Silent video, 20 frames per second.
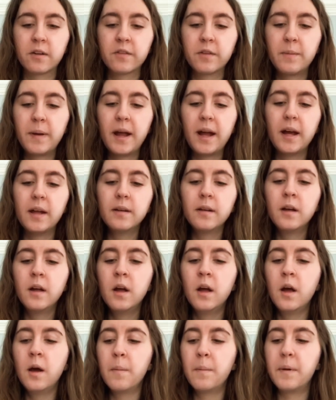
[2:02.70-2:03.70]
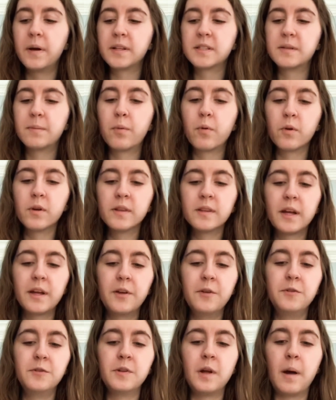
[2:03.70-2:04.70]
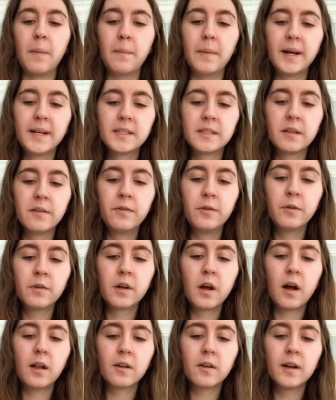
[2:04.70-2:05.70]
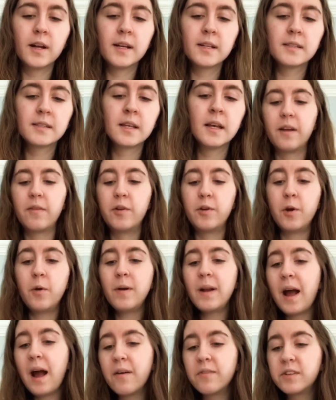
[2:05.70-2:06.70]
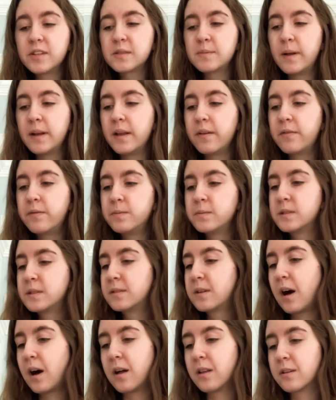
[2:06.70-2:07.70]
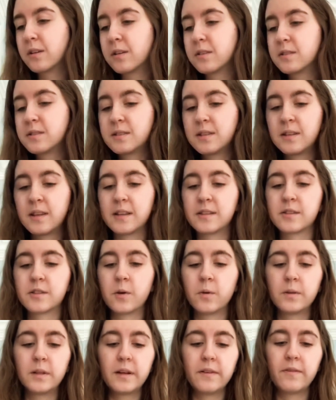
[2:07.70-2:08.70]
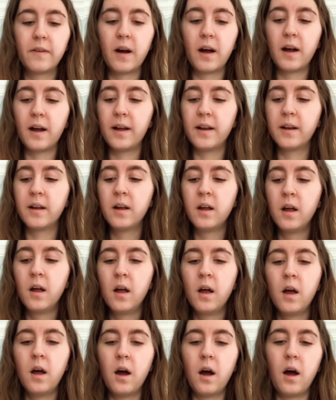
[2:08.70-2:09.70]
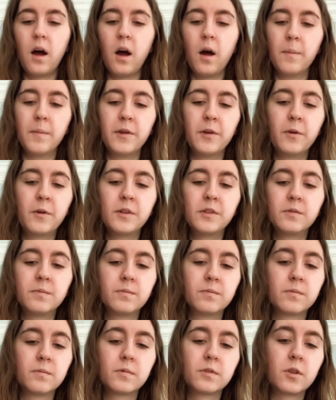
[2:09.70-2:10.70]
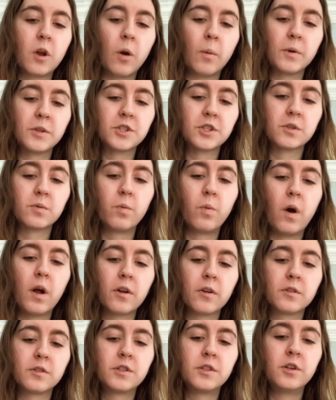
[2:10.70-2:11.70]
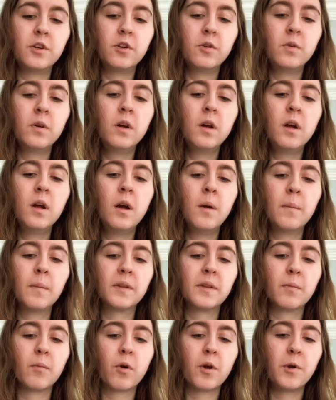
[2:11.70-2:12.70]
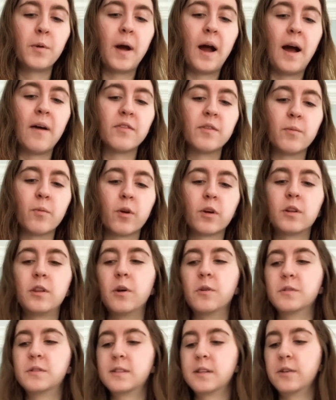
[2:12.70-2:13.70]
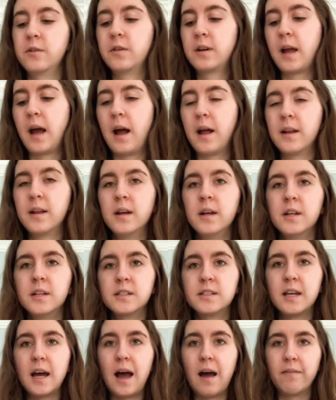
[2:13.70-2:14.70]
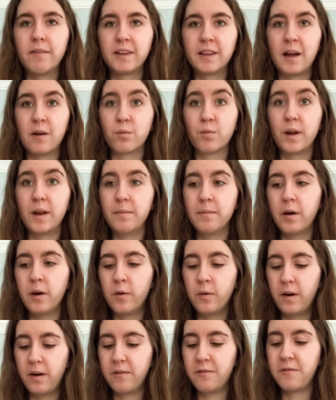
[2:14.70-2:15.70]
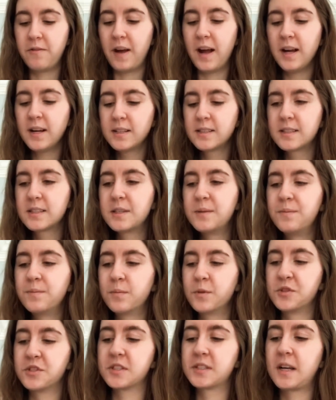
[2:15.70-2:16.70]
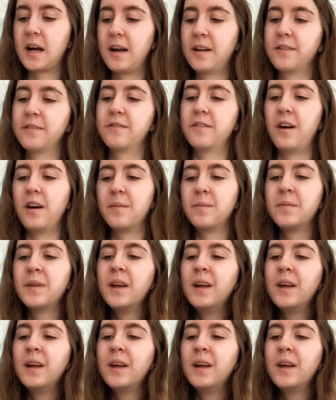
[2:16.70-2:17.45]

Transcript: of the pan, but it's important that you do not mix the food colorings. If you don't have this many colors, that's totally fine. You can start with just one or two, but the more you have, the more closely you'll get to having that rainbow effect, which is kind of fun.